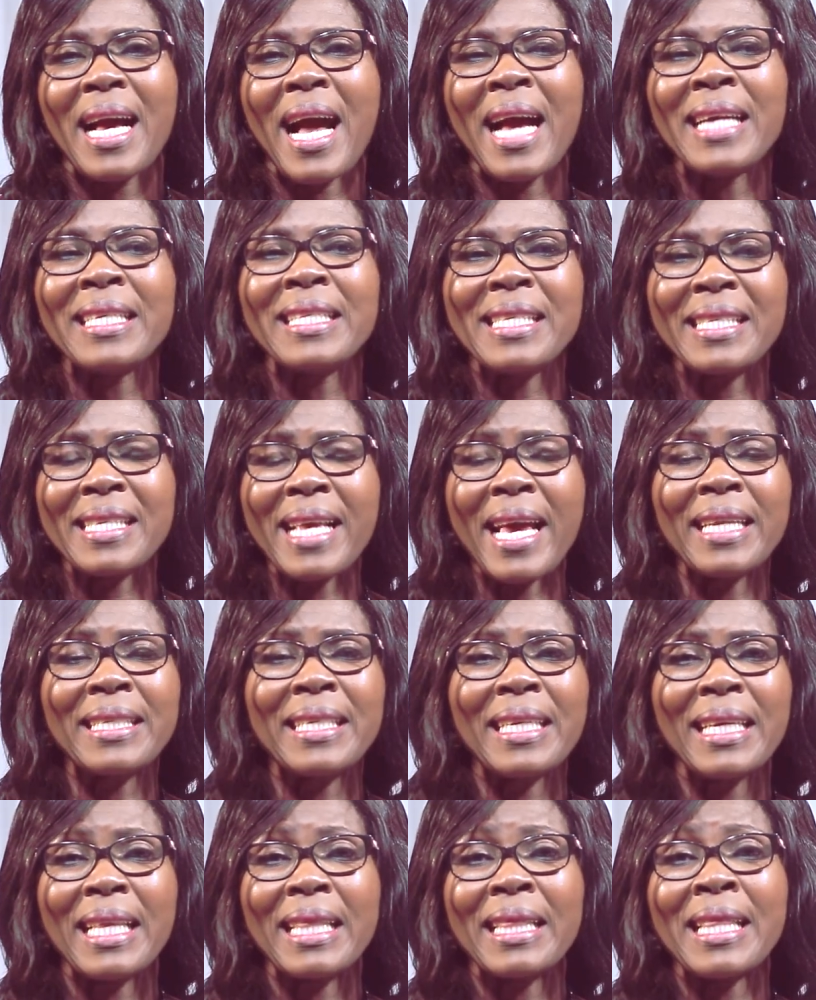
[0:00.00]
And he
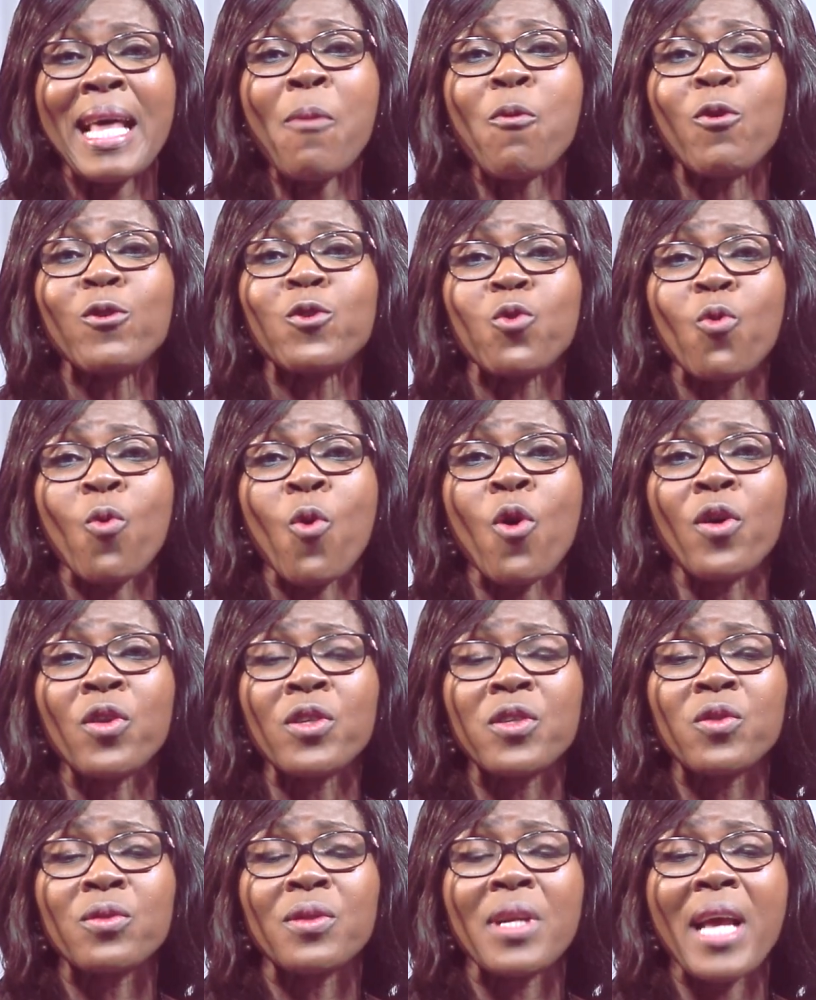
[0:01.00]
said, that was
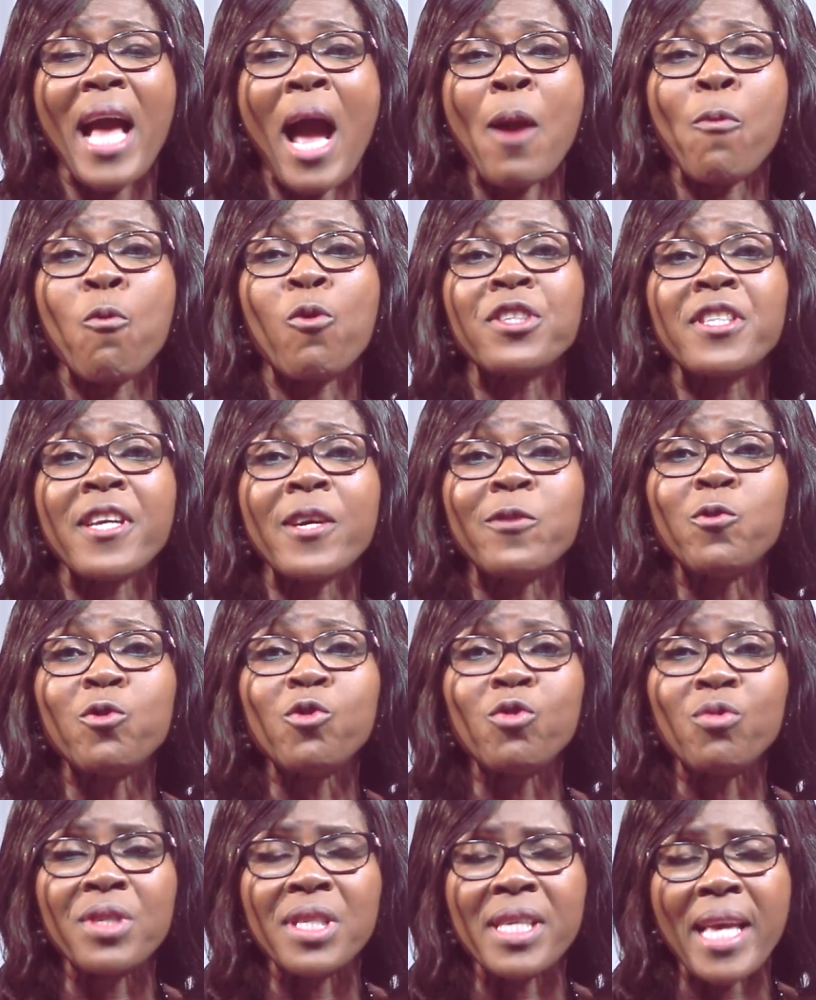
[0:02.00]
all I wanted you
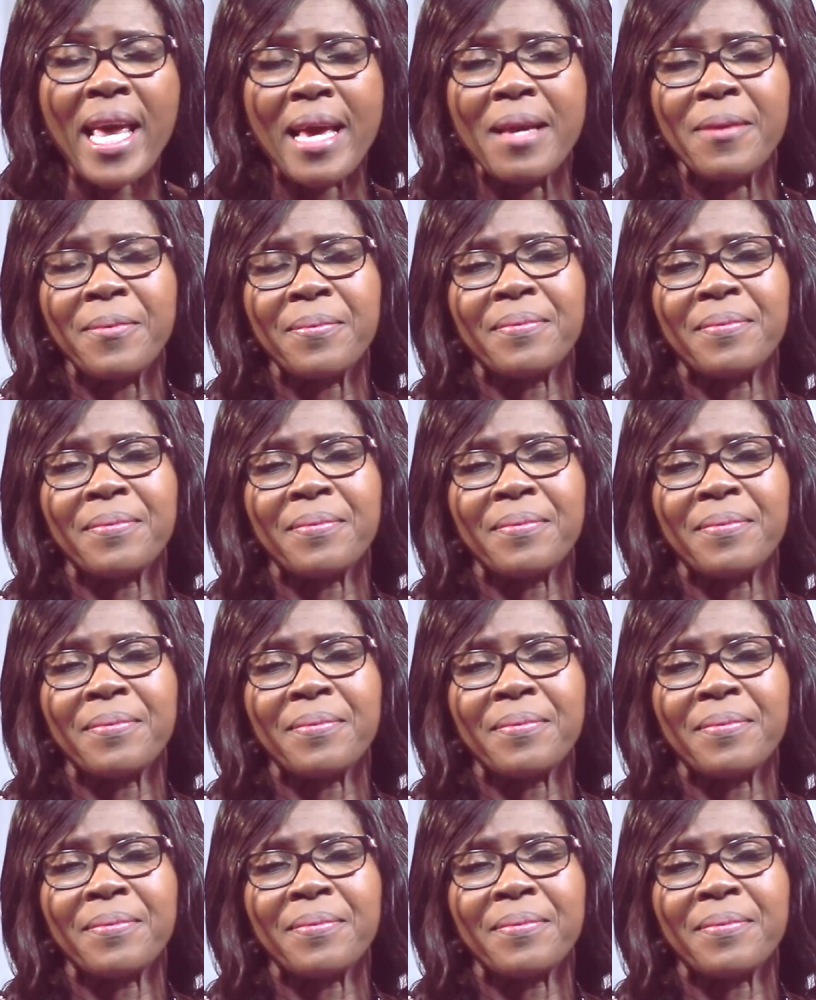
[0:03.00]
to say.